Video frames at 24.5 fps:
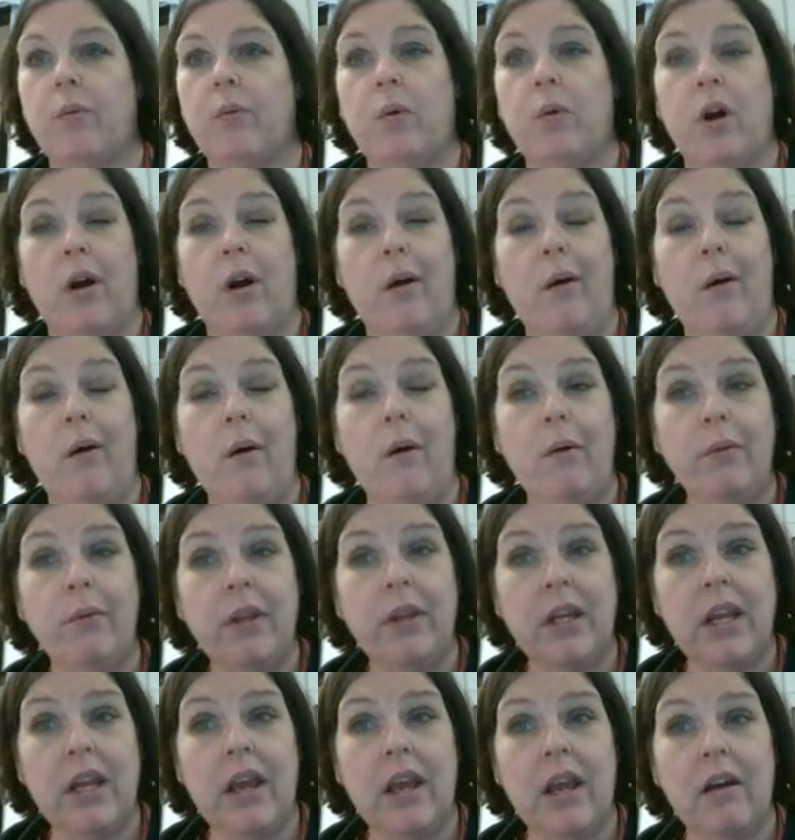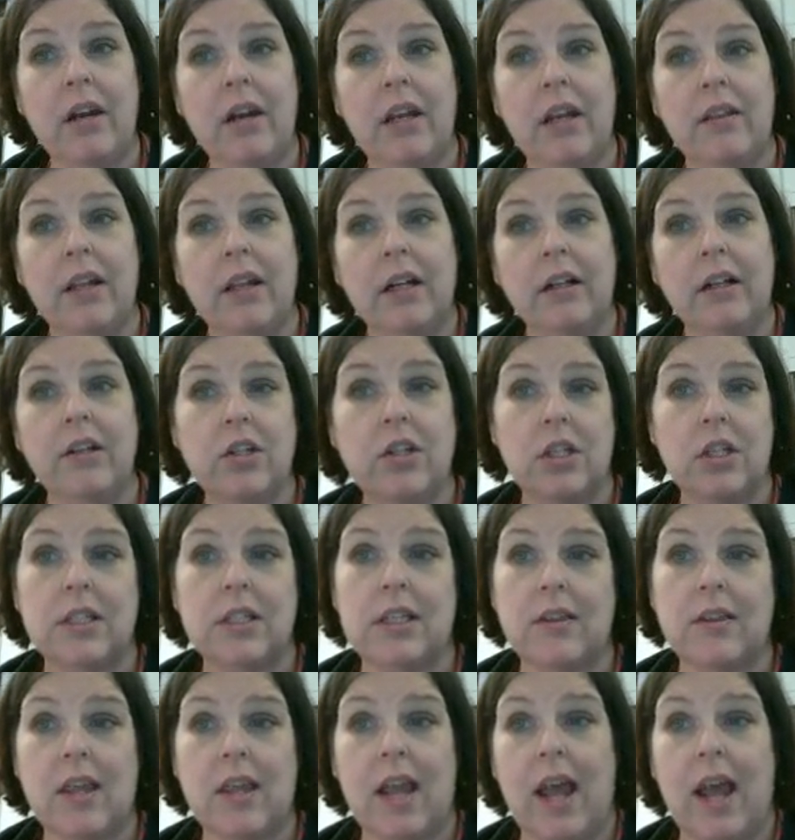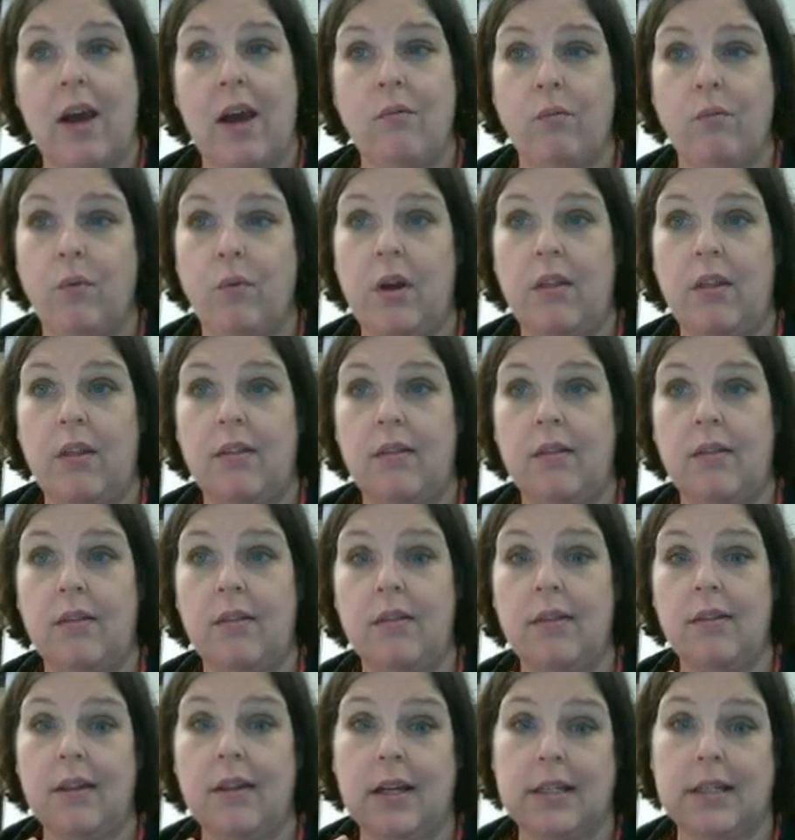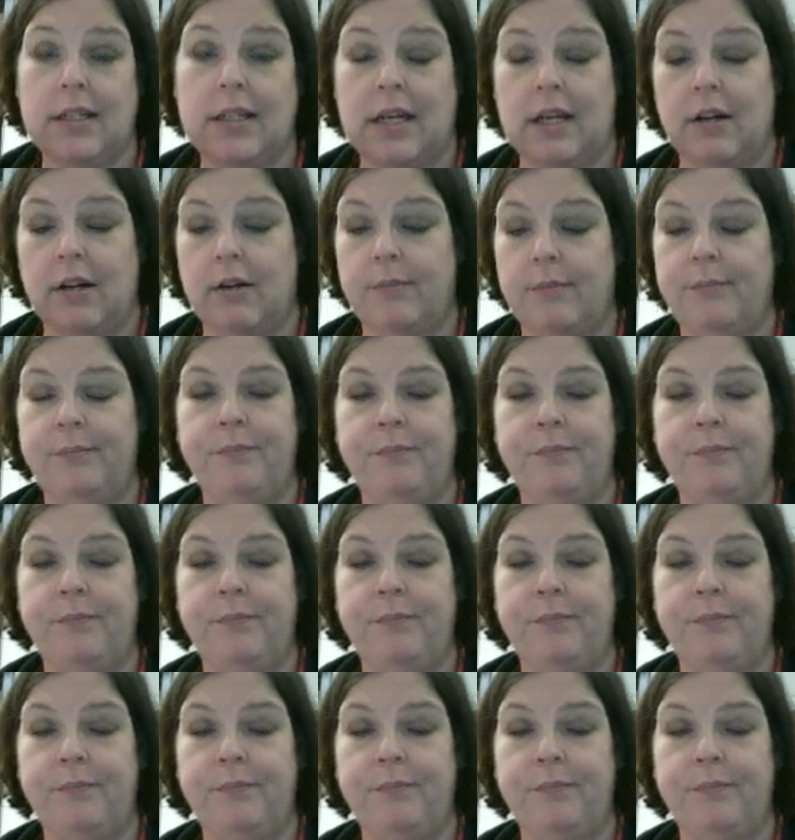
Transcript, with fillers: We're only counting the collisions that they have with the container.